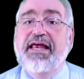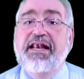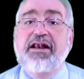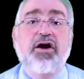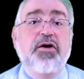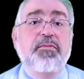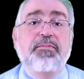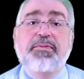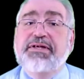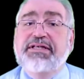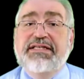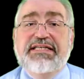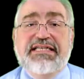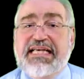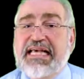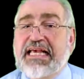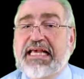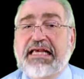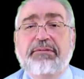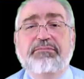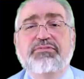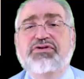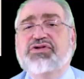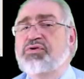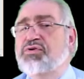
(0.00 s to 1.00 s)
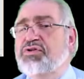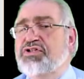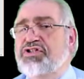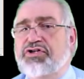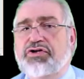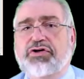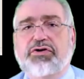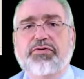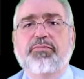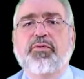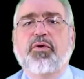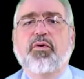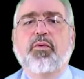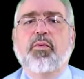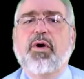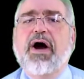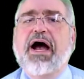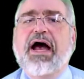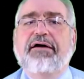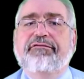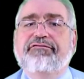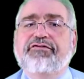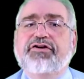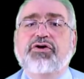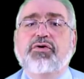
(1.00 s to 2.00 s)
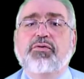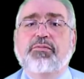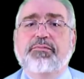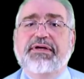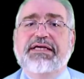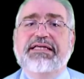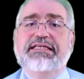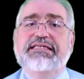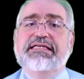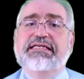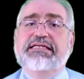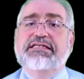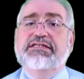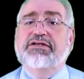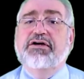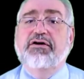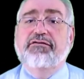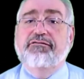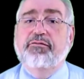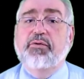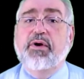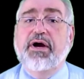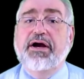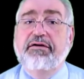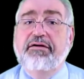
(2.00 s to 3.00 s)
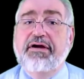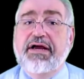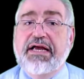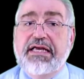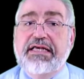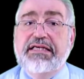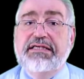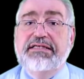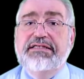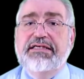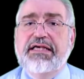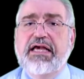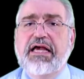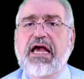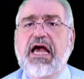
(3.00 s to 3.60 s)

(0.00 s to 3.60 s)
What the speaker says: open Teams or Zoom or whatever your meeting software is,